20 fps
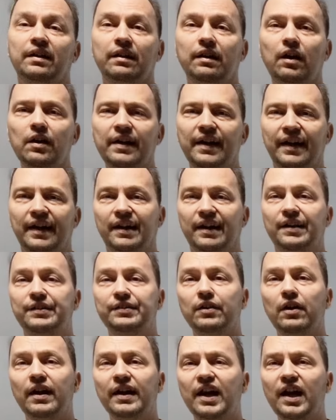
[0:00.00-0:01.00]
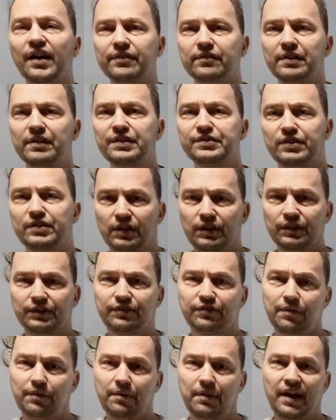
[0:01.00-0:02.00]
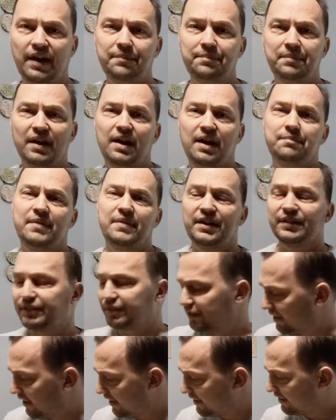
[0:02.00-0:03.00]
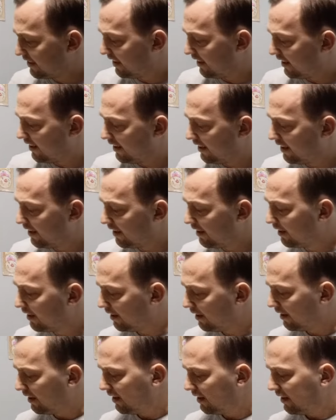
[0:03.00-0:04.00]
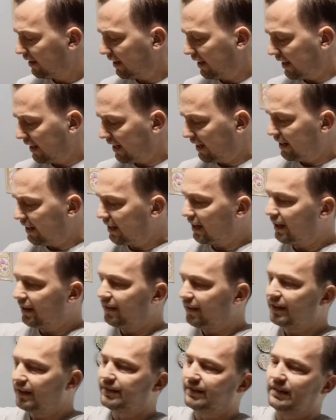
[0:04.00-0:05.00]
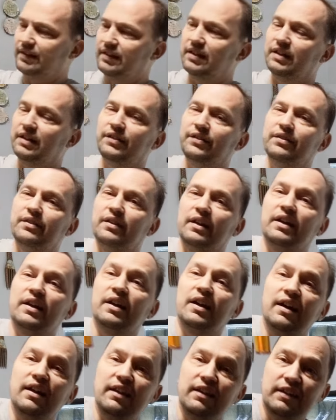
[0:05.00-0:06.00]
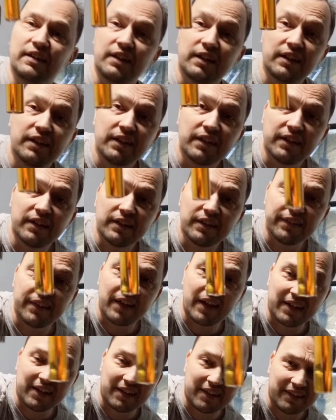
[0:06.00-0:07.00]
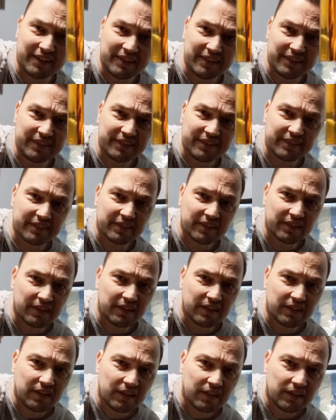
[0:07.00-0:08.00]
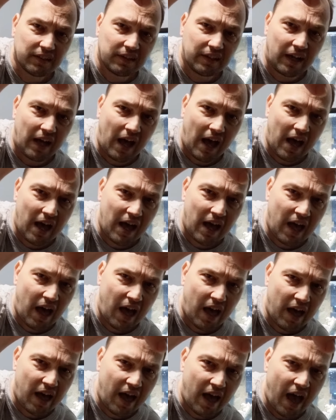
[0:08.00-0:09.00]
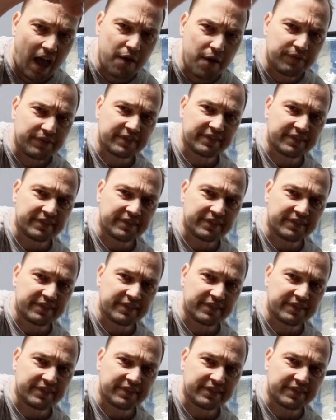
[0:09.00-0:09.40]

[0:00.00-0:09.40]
Okay, so I got the results from the API Master Test Kit here, and this is the color that it is. I would